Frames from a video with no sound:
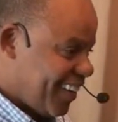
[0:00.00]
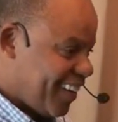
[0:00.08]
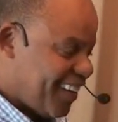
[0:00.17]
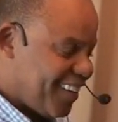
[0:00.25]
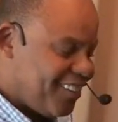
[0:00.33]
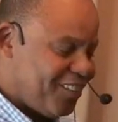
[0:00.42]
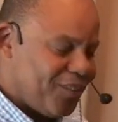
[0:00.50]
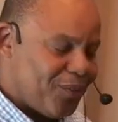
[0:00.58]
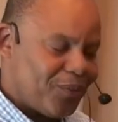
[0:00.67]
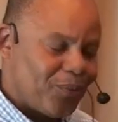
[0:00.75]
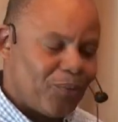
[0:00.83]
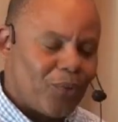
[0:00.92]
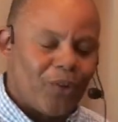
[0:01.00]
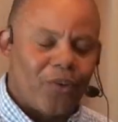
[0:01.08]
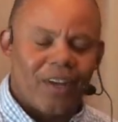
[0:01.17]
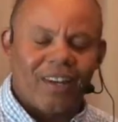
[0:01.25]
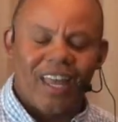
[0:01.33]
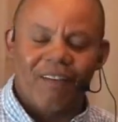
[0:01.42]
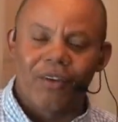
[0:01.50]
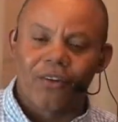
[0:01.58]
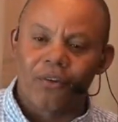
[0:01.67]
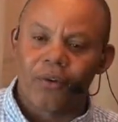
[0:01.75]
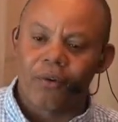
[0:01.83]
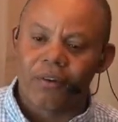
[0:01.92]
And you regret having to
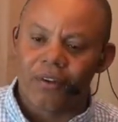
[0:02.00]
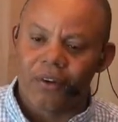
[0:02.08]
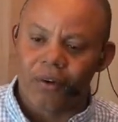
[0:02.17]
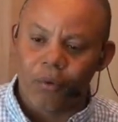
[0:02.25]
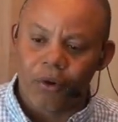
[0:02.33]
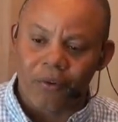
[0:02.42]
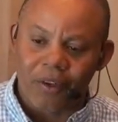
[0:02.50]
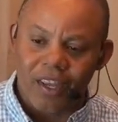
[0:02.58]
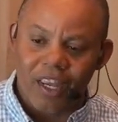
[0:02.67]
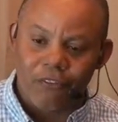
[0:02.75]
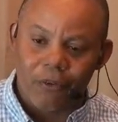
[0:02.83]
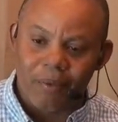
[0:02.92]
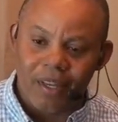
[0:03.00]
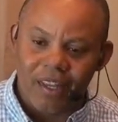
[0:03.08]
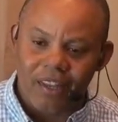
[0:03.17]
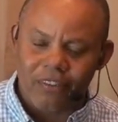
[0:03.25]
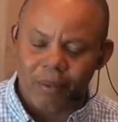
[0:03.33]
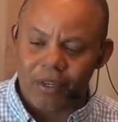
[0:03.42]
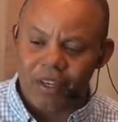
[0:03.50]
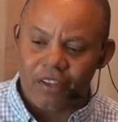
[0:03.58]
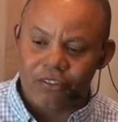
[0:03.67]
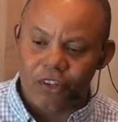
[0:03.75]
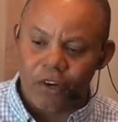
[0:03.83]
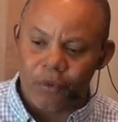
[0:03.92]
go to, you know, work. And for me, as some of you
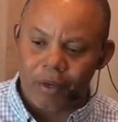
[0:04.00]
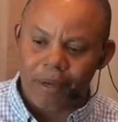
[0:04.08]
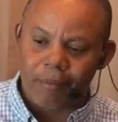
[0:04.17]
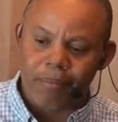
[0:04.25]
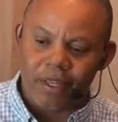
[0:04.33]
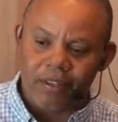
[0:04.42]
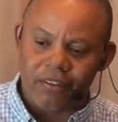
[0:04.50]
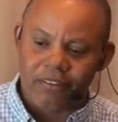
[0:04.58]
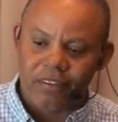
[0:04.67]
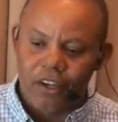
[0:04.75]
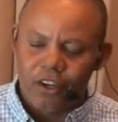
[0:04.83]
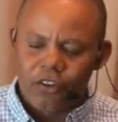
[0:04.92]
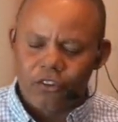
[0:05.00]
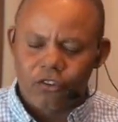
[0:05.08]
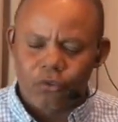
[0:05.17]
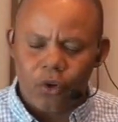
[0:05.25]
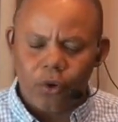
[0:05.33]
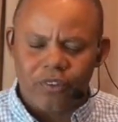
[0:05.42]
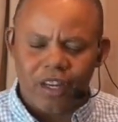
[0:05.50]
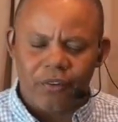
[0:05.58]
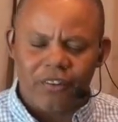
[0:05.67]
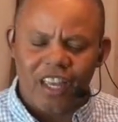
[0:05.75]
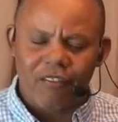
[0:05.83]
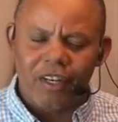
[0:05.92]
guys know, one of my biggest struggles that I
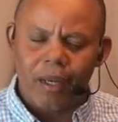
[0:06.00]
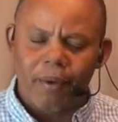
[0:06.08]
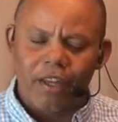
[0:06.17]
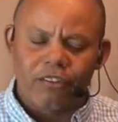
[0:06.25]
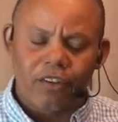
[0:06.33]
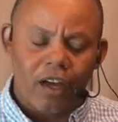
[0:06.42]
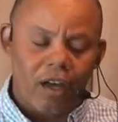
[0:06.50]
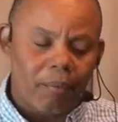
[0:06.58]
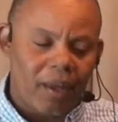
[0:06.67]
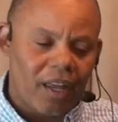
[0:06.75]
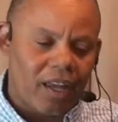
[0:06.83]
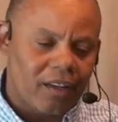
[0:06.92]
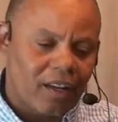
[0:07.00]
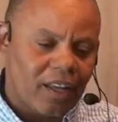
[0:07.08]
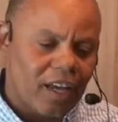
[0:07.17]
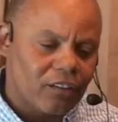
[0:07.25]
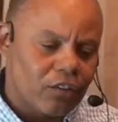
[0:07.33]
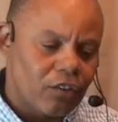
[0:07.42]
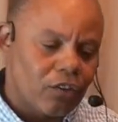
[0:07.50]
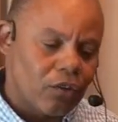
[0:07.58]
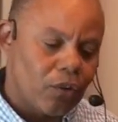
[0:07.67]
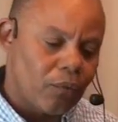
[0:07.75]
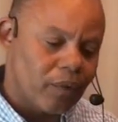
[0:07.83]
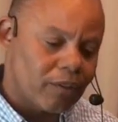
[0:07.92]
was having at my job had a lot to
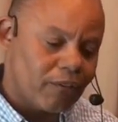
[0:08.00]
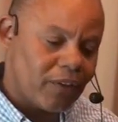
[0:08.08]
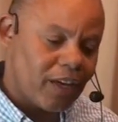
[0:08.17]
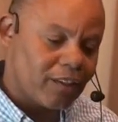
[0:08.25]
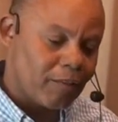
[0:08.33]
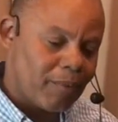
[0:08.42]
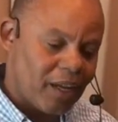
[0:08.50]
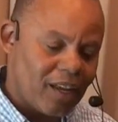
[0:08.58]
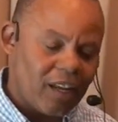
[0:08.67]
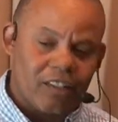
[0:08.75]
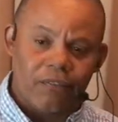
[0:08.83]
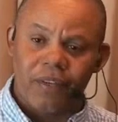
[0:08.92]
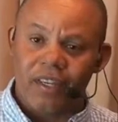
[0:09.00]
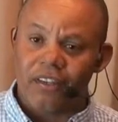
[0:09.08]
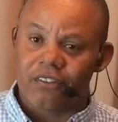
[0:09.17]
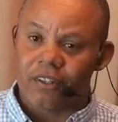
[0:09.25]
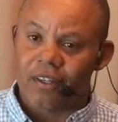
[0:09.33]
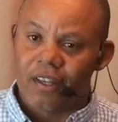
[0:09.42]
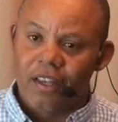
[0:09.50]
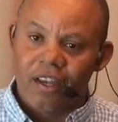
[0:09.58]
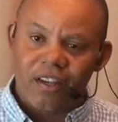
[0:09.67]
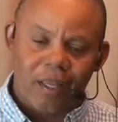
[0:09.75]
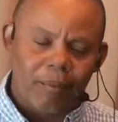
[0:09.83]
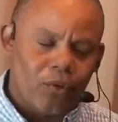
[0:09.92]
do with the fact of my classification.
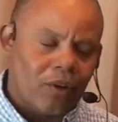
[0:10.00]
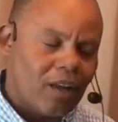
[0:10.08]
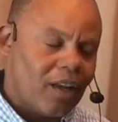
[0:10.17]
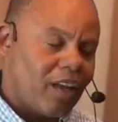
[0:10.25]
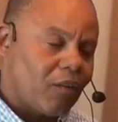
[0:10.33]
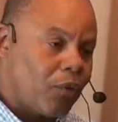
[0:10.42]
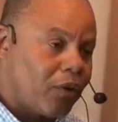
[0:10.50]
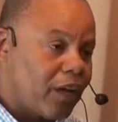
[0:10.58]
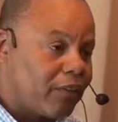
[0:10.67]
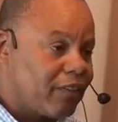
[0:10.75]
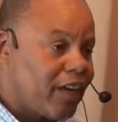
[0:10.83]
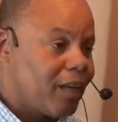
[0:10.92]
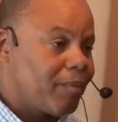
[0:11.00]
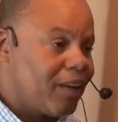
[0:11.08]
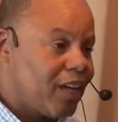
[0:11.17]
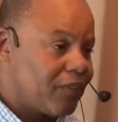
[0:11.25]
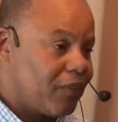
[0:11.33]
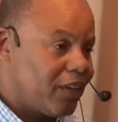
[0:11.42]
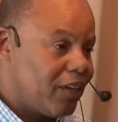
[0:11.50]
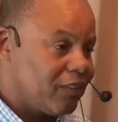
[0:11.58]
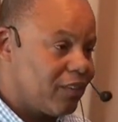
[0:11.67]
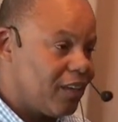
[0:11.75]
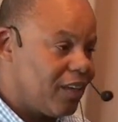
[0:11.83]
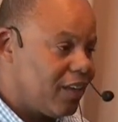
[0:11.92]
Because I've been doing a lot of work outside of my
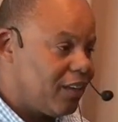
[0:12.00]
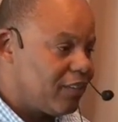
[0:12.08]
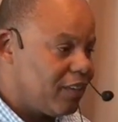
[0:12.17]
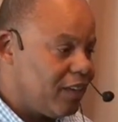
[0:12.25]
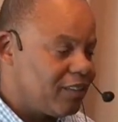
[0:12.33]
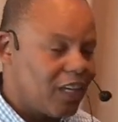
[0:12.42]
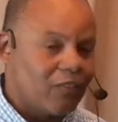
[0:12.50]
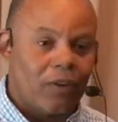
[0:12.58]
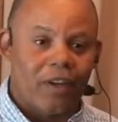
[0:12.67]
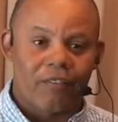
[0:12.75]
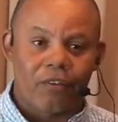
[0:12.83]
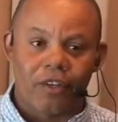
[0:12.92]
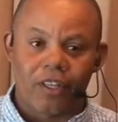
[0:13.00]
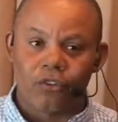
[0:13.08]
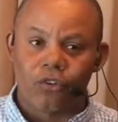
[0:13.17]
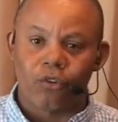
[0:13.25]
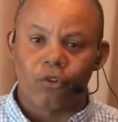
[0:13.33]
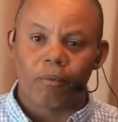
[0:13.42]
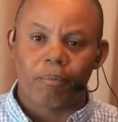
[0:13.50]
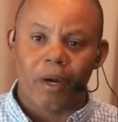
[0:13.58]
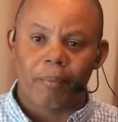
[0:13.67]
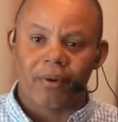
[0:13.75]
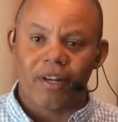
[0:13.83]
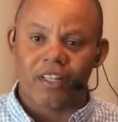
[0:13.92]
classification, and the city takes forever to get you in your proper